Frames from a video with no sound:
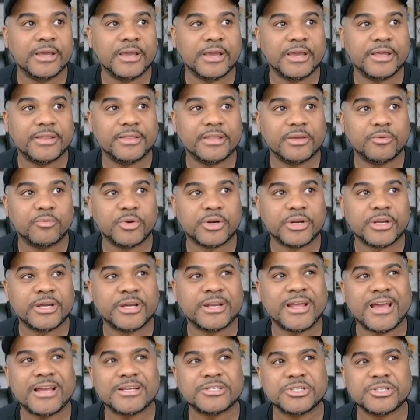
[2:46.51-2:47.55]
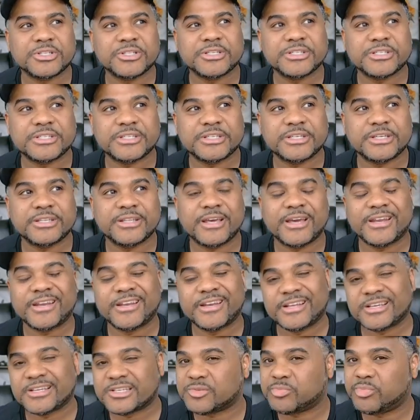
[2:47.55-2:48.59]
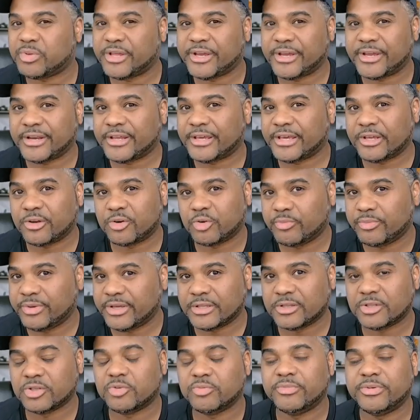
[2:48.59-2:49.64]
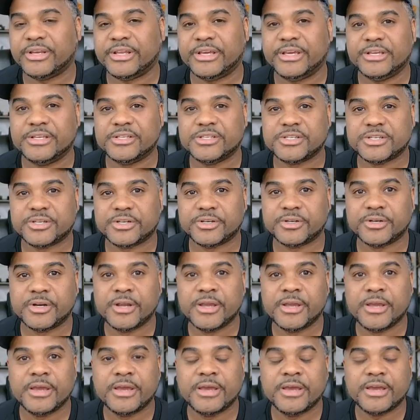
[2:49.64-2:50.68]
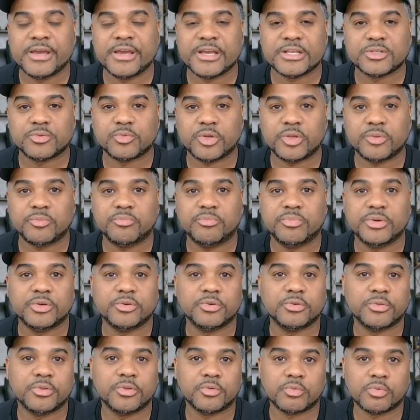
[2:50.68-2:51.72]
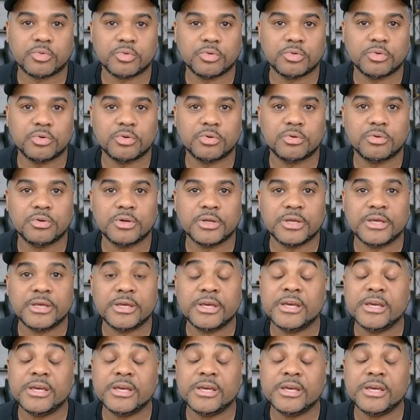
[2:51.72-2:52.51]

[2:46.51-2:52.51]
And then we're going to actually see that and explain it. It'll be a little bit easier as we build the rule.